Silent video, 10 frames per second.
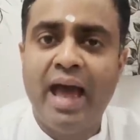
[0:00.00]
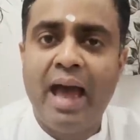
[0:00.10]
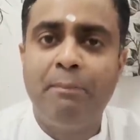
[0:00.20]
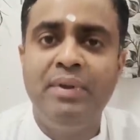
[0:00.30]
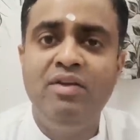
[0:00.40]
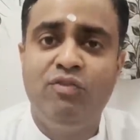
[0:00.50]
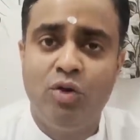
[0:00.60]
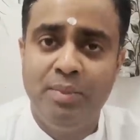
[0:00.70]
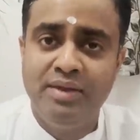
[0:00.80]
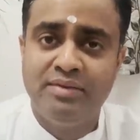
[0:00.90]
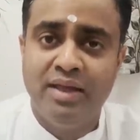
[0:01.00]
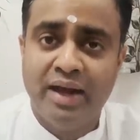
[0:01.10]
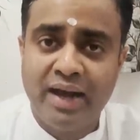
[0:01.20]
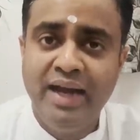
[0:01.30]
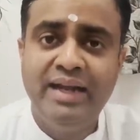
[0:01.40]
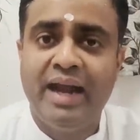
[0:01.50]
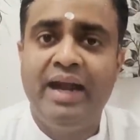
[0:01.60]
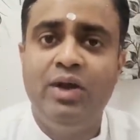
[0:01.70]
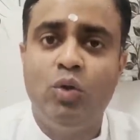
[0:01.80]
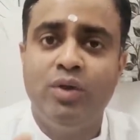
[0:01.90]
apple from his right
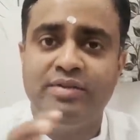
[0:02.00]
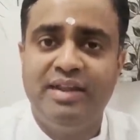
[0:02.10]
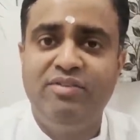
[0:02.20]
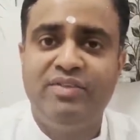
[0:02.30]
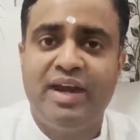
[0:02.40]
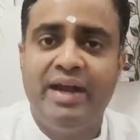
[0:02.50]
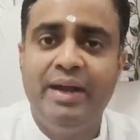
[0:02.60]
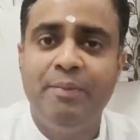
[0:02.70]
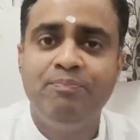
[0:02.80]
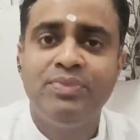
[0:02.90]
hand to his left hand,